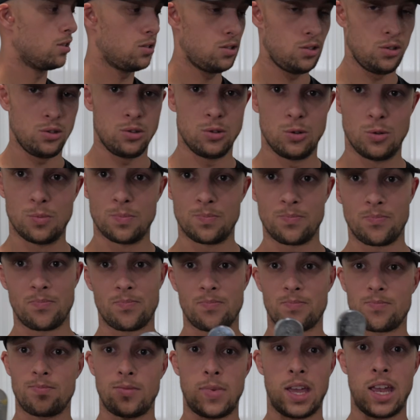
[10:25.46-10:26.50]
to
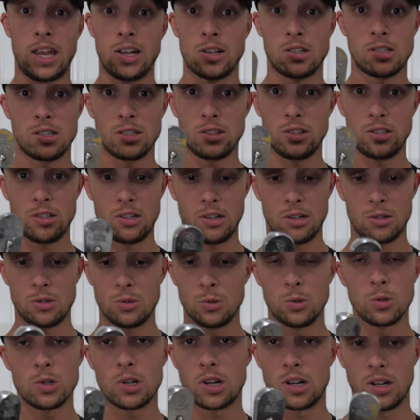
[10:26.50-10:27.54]
hang on your
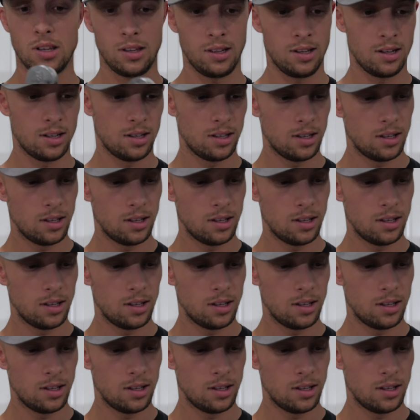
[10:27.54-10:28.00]
tool cart lid.